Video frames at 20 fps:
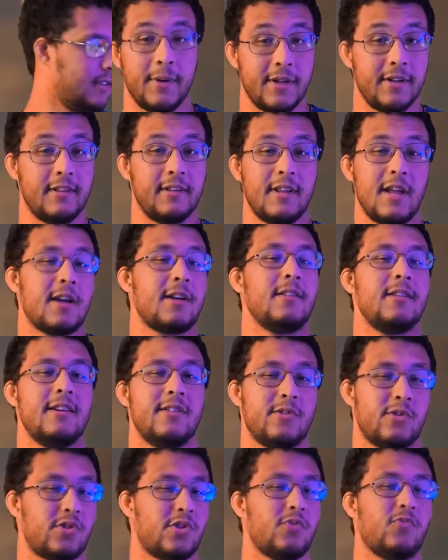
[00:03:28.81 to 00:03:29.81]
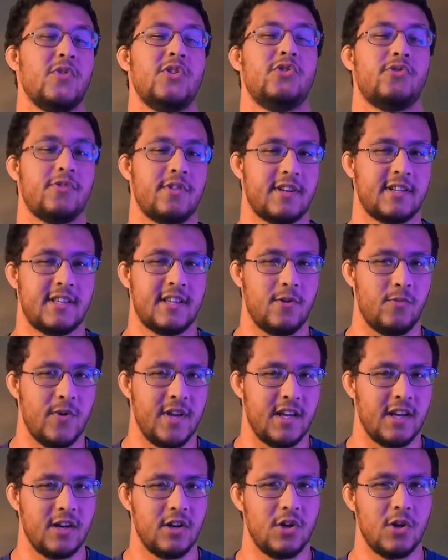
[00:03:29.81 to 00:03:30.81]
But luckily there's 3 tricks that
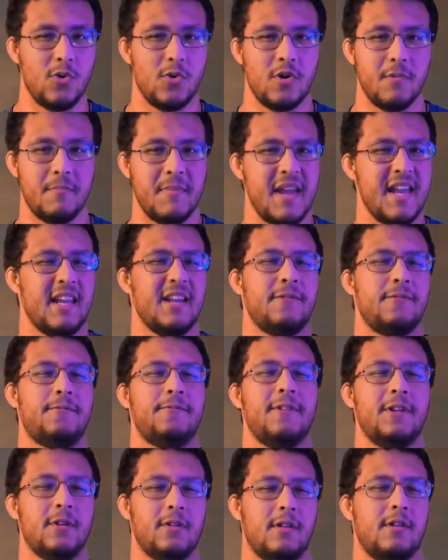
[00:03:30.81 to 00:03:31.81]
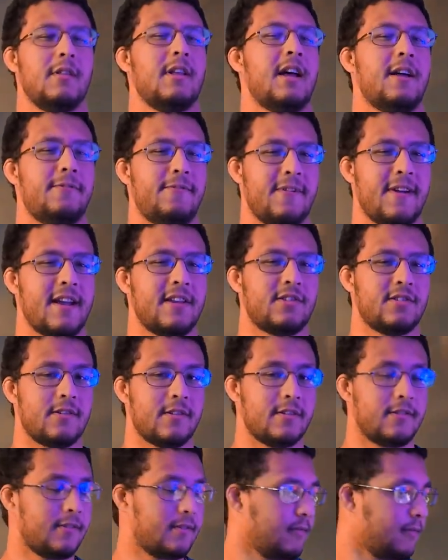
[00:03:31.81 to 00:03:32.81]
we can do to make it feel a lot
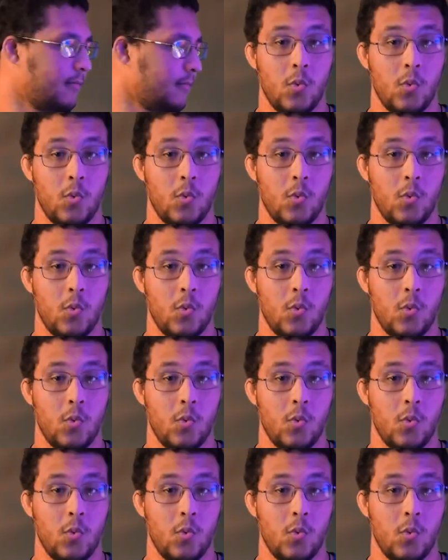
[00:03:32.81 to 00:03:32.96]
faster.